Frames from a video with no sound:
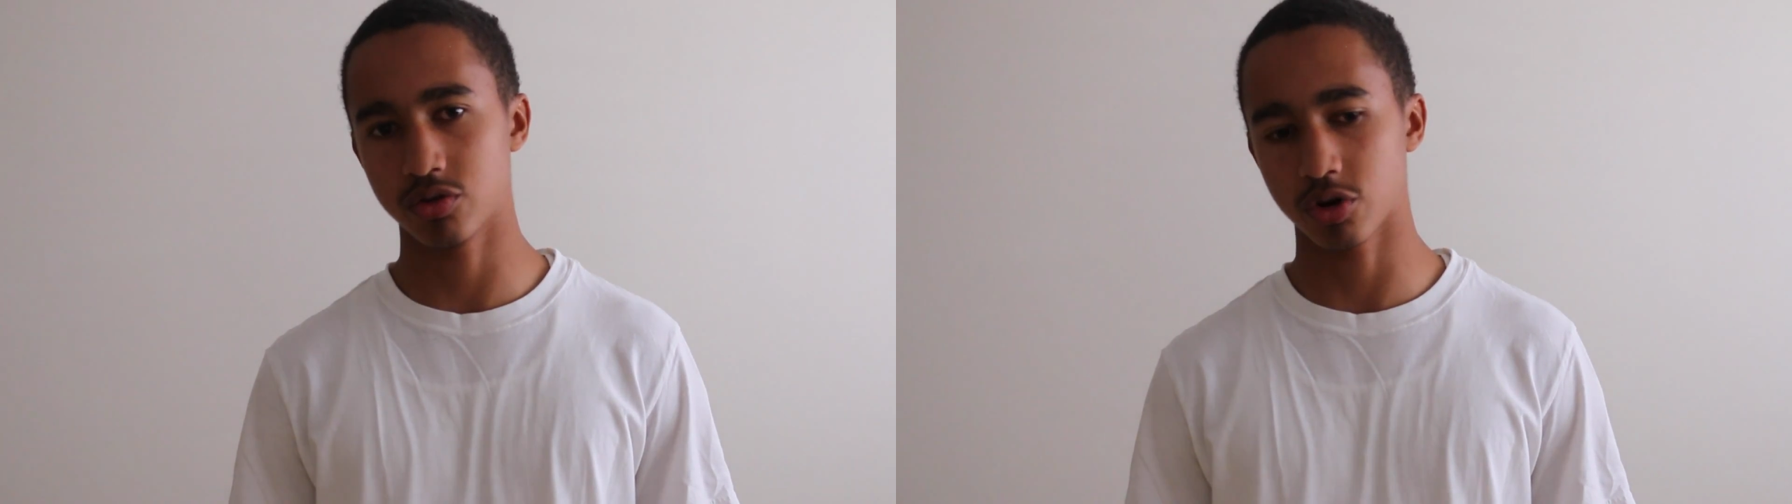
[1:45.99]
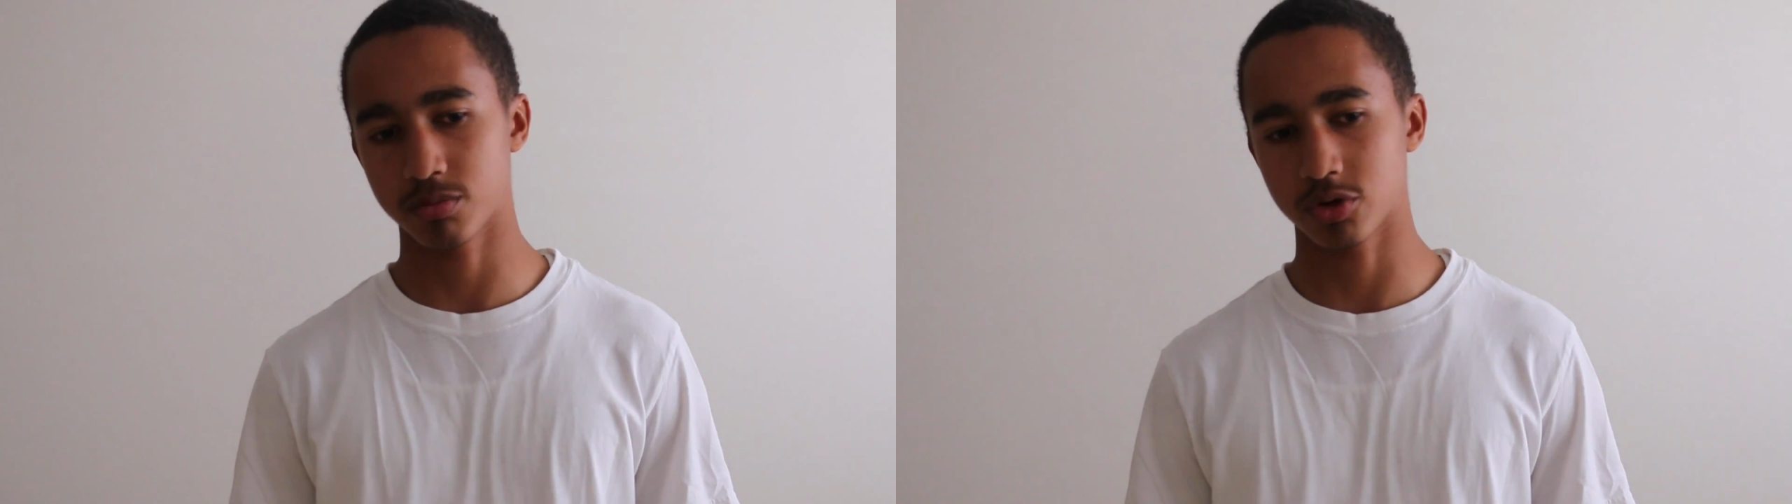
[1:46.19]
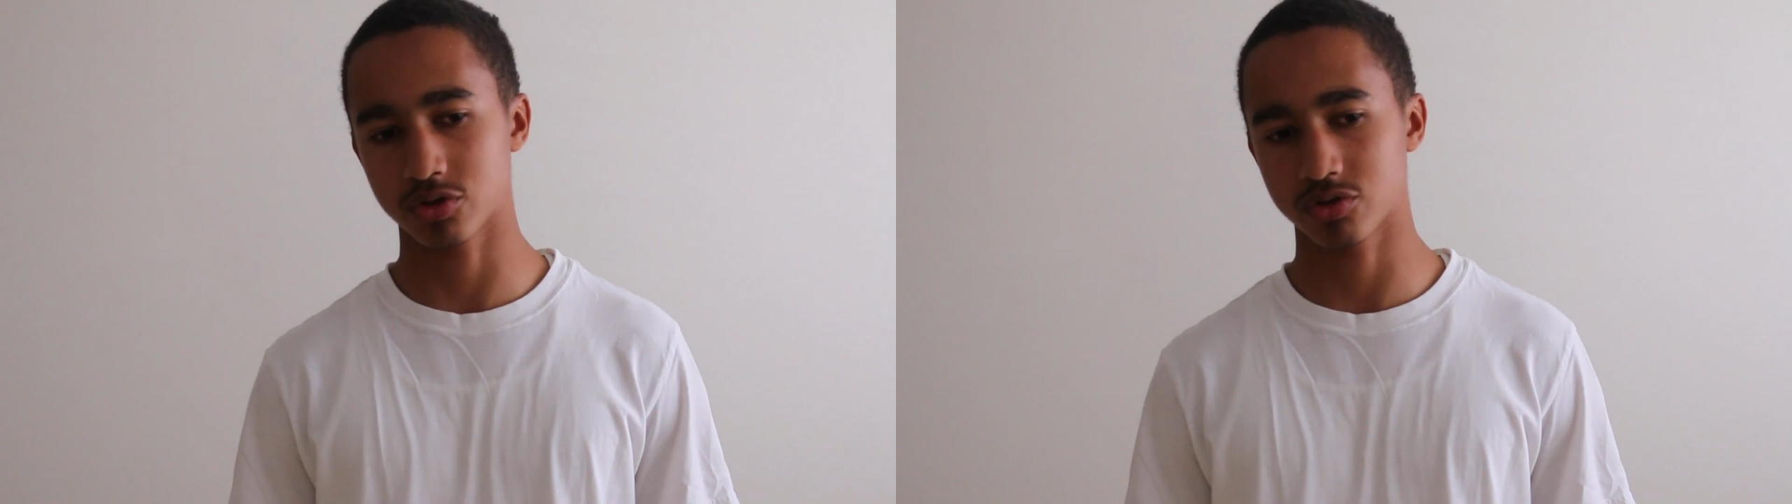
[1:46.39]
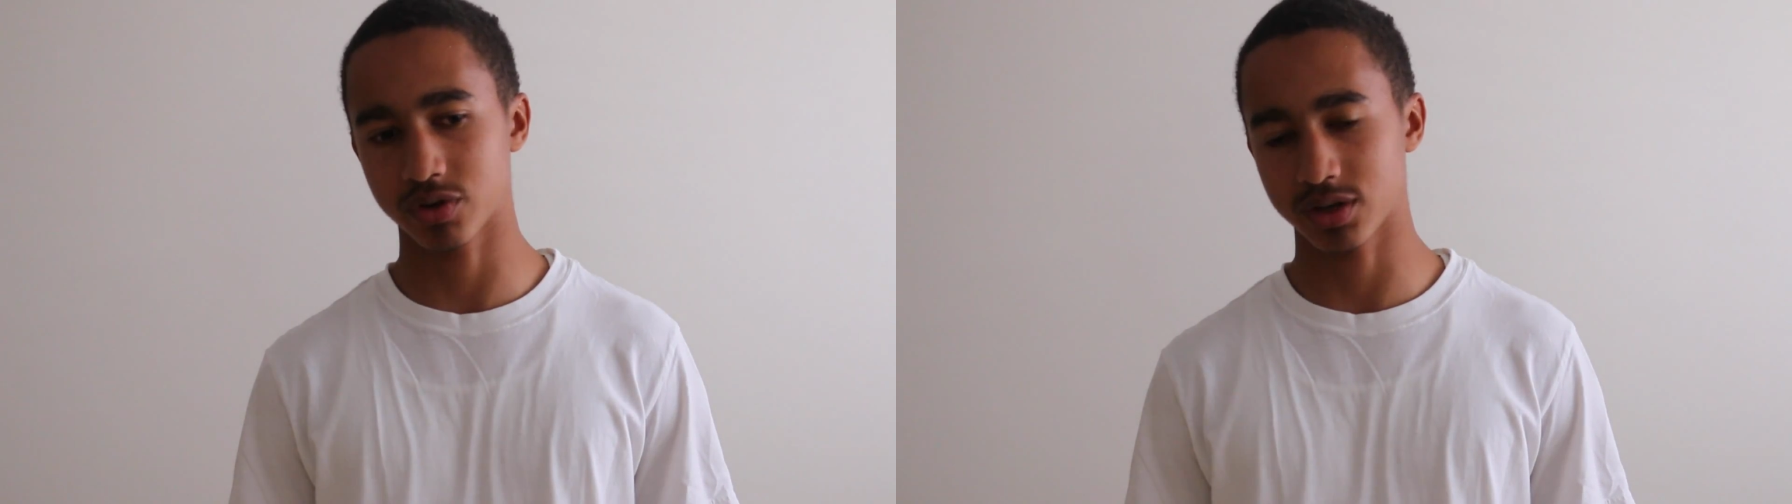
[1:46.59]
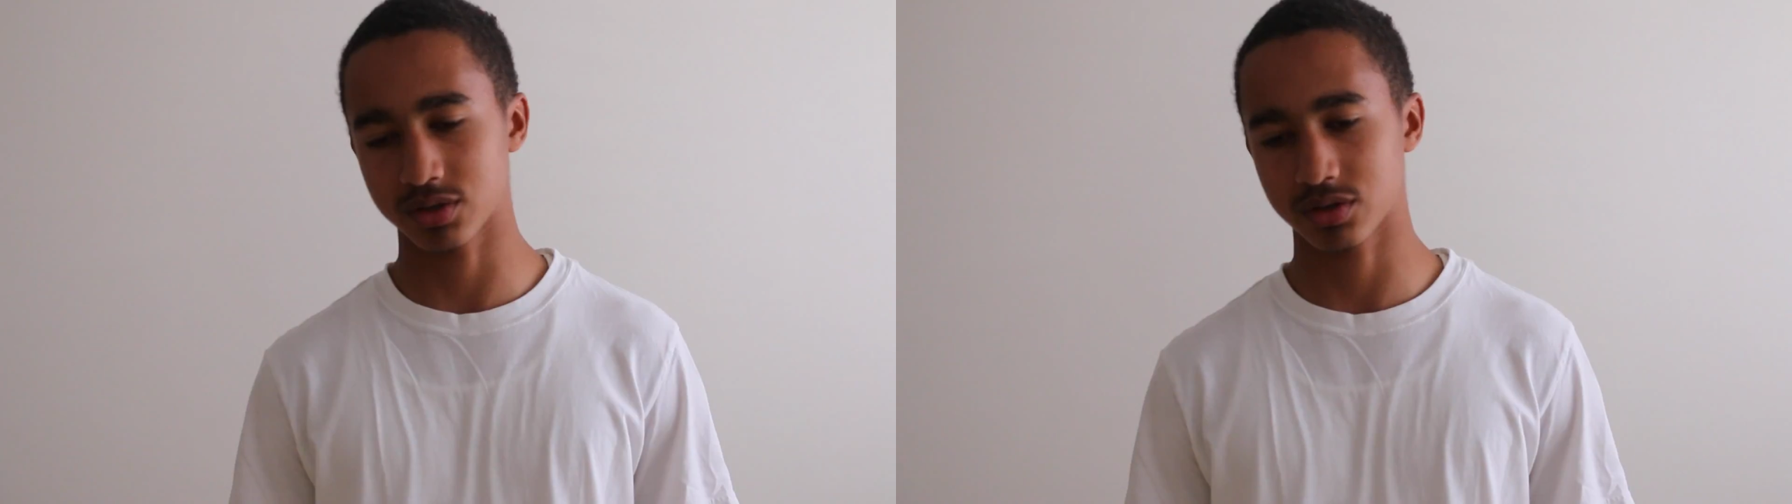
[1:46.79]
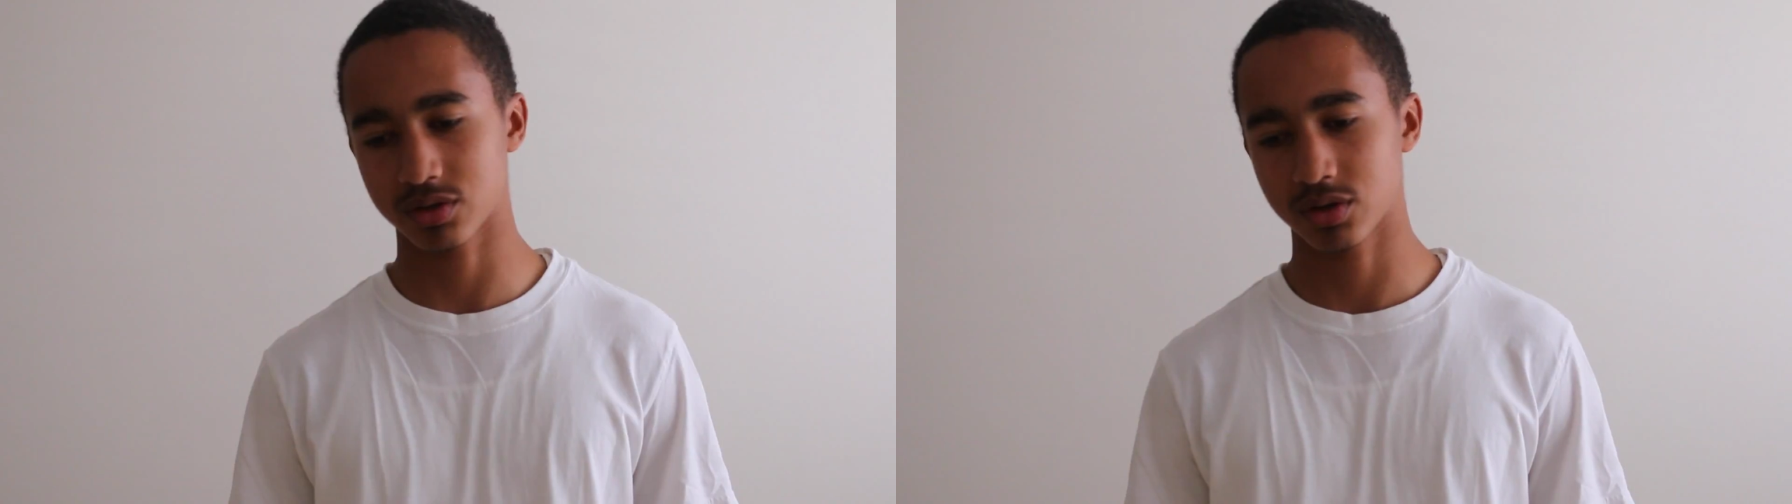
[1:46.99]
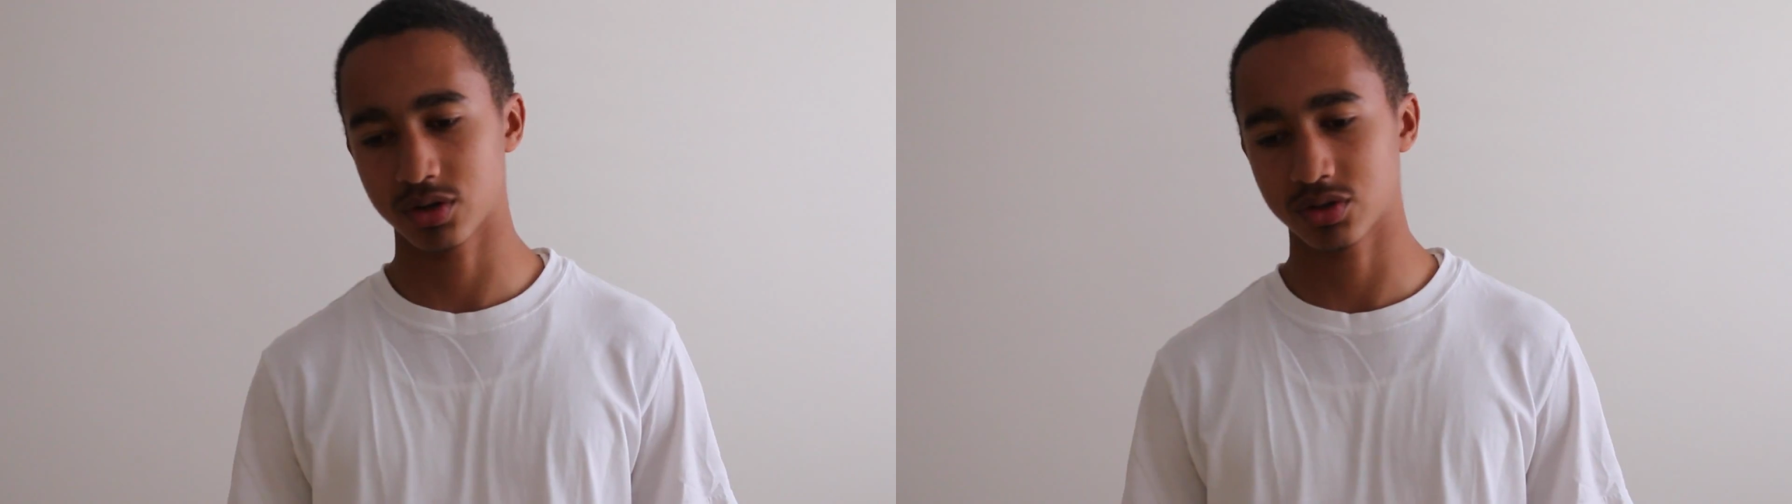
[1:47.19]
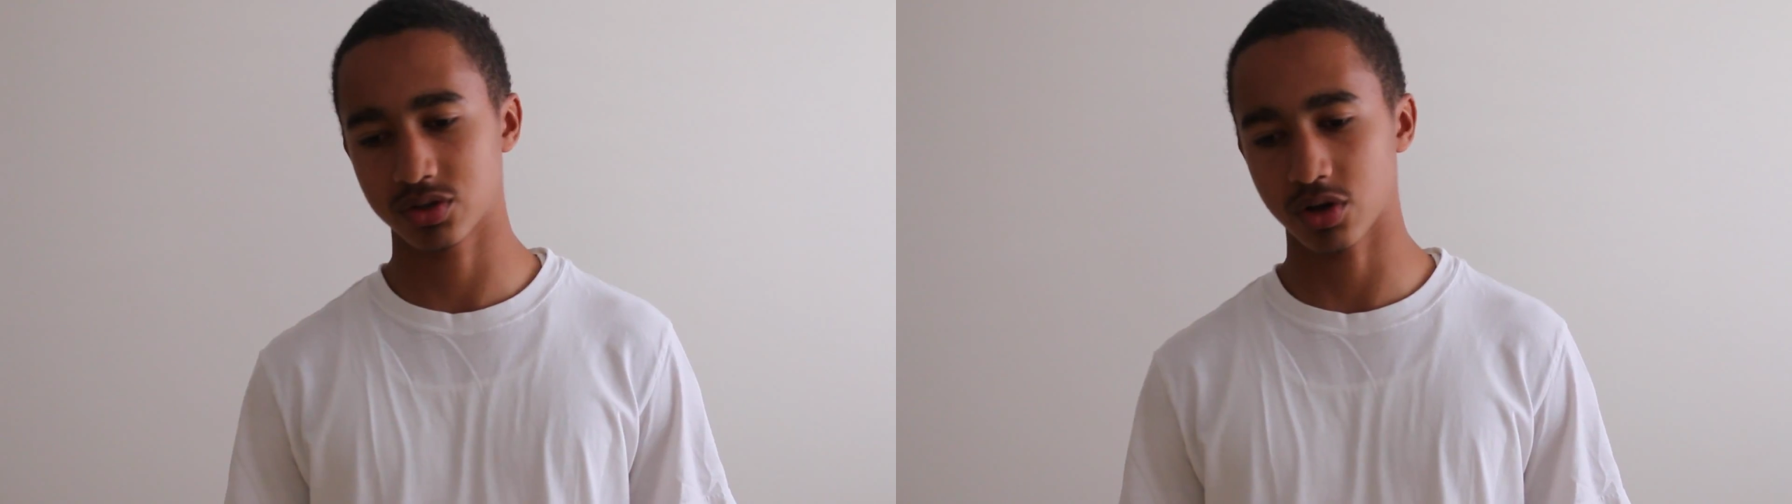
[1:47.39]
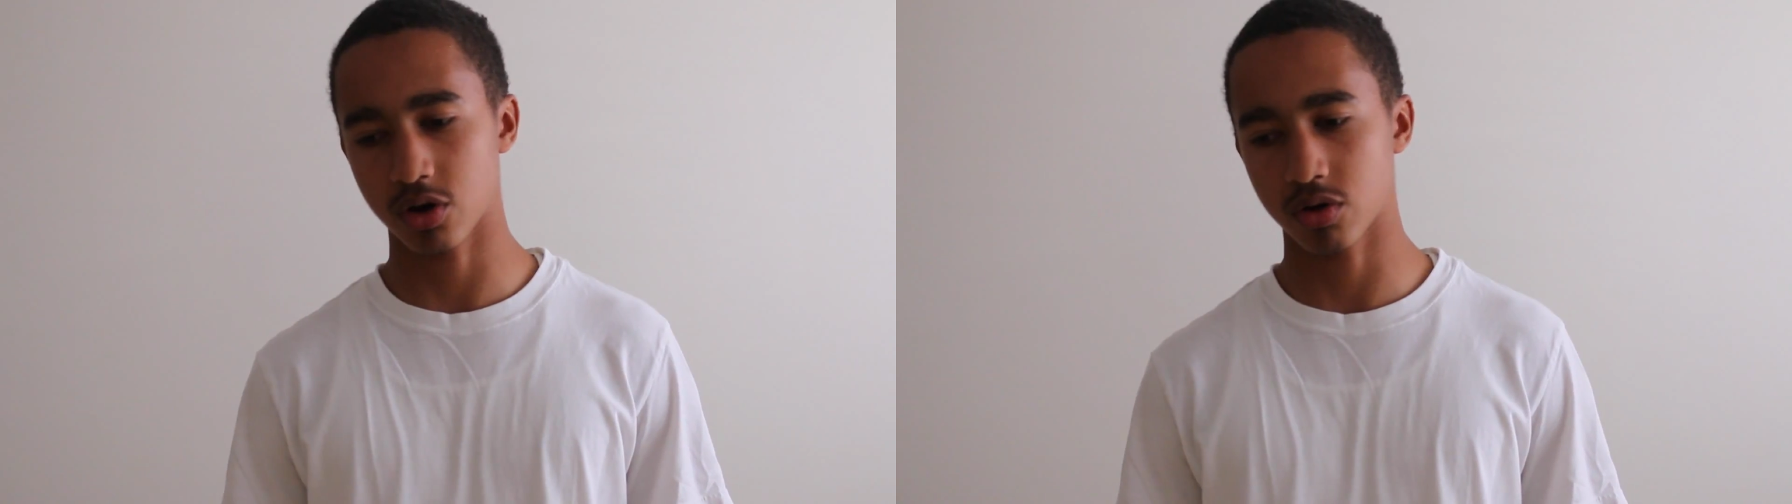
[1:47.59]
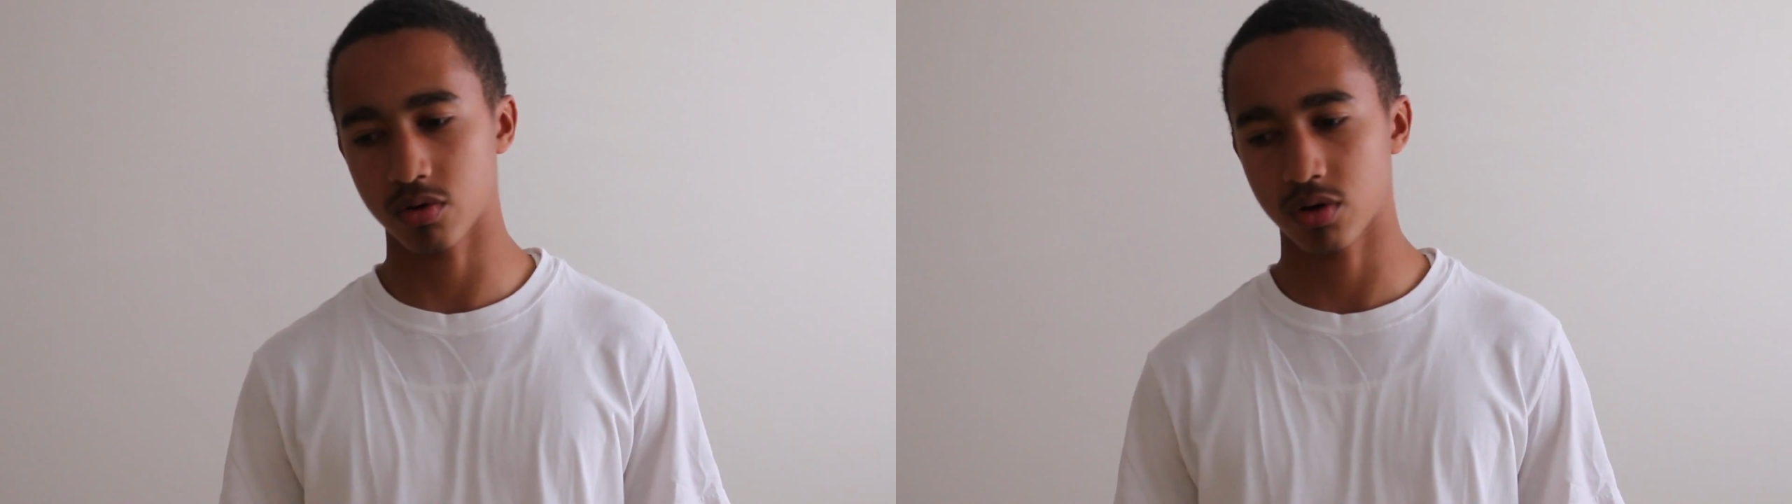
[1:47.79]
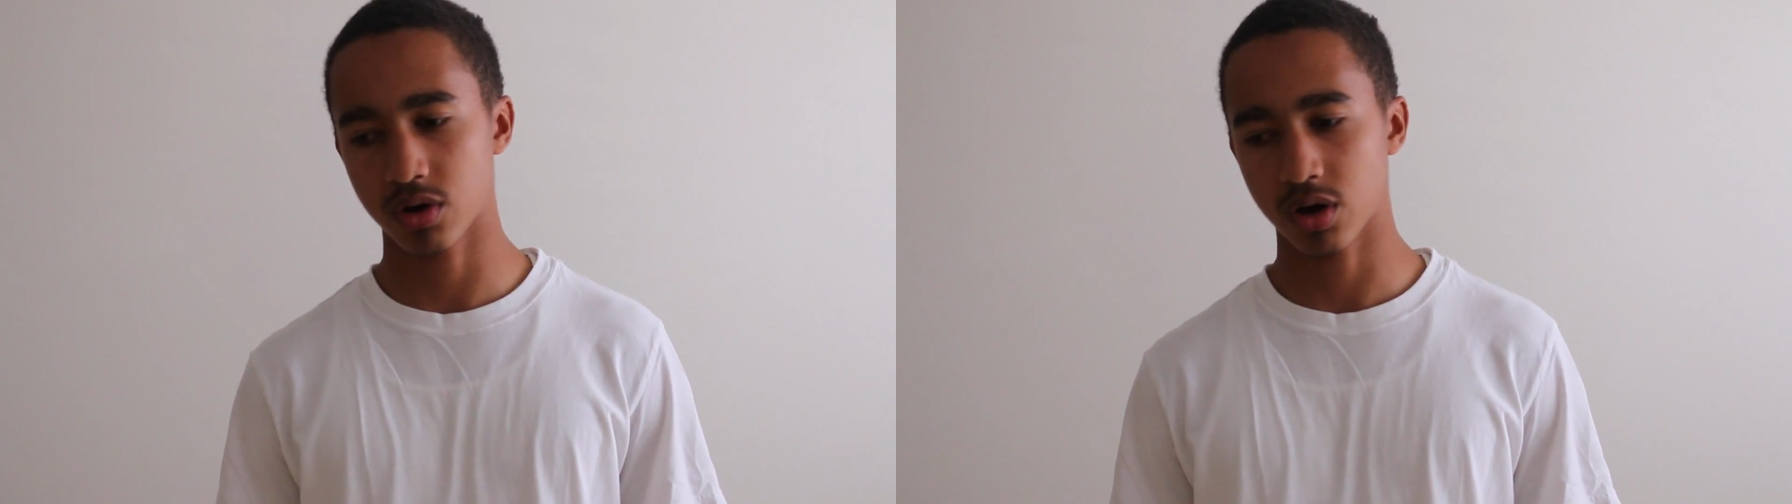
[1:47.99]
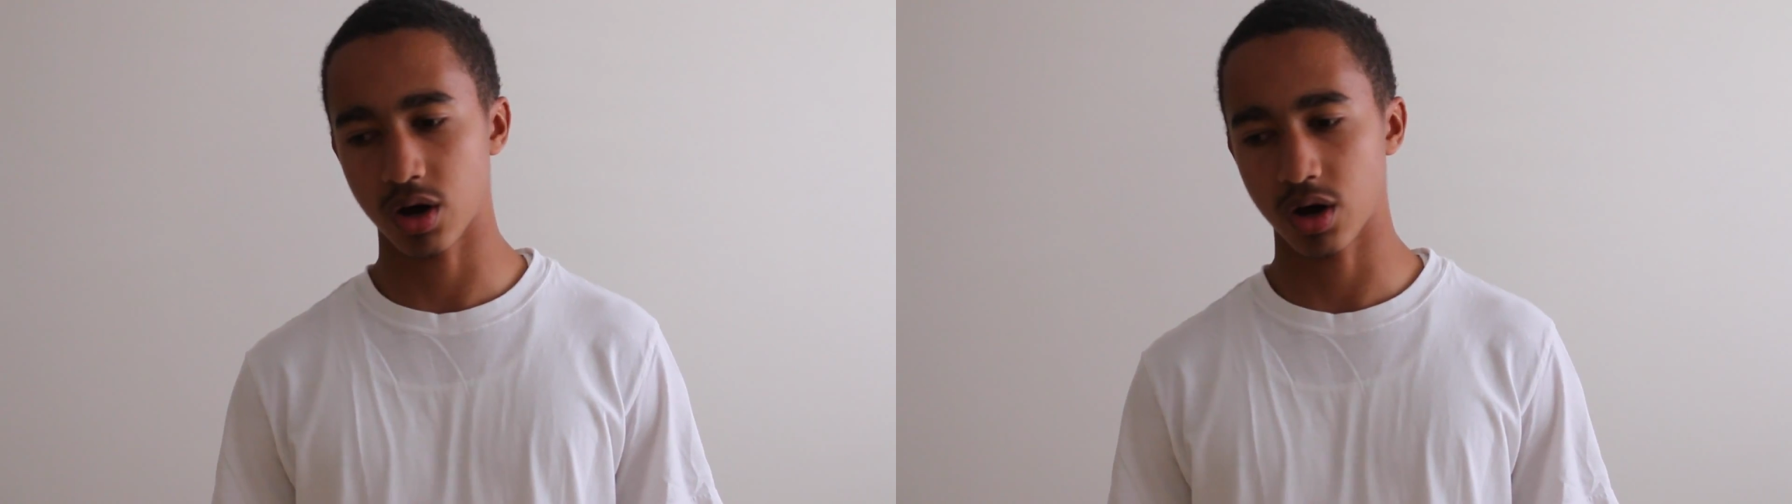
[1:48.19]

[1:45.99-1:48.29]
normal stress. So